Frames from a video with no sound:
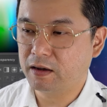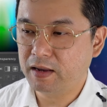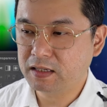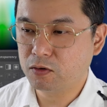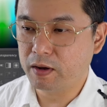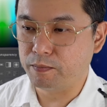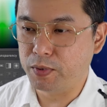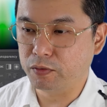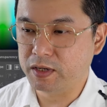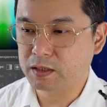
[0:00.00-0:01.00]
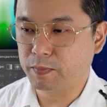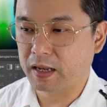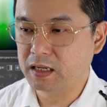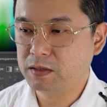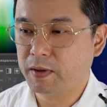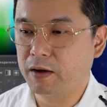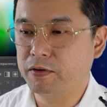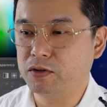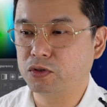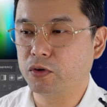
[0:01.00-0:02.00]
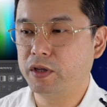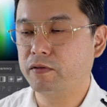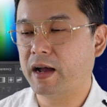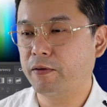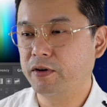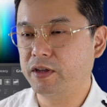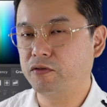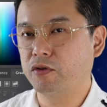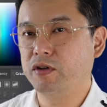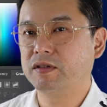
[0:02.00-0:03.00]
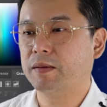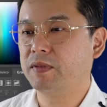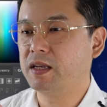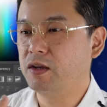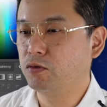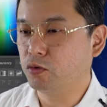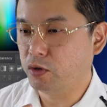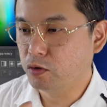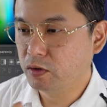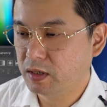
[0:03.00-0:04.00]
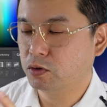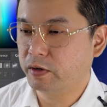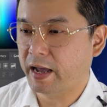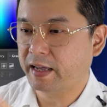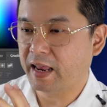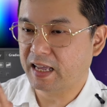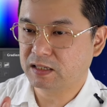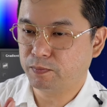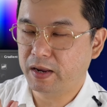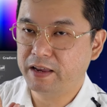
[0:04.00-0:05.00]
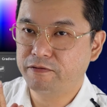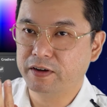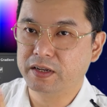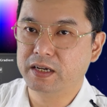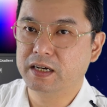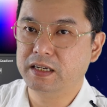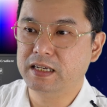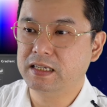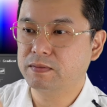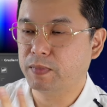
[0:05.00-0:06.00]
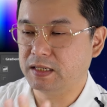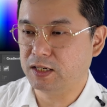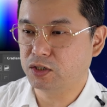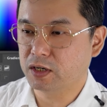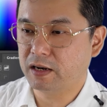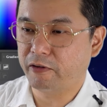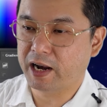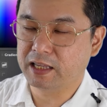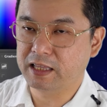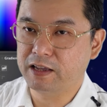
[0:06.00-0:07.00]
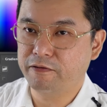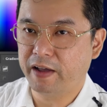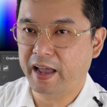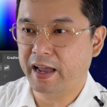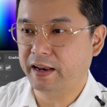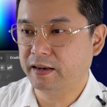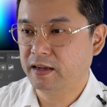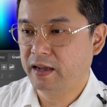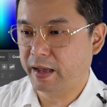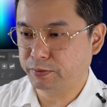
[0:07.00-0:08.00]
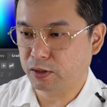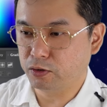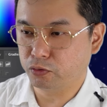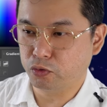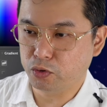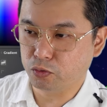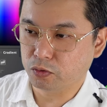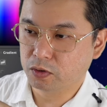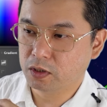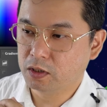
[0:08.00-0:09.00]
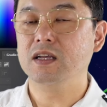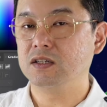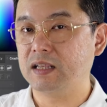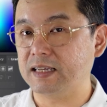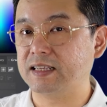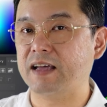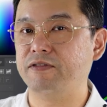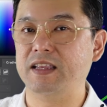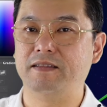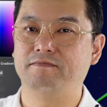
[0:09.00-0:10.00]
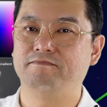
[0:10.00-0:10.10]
now let's go and build this part. This part I want to show you, I want to introduce something new to you so that I can explain further this position, relative and absolute to you. Let's dive in.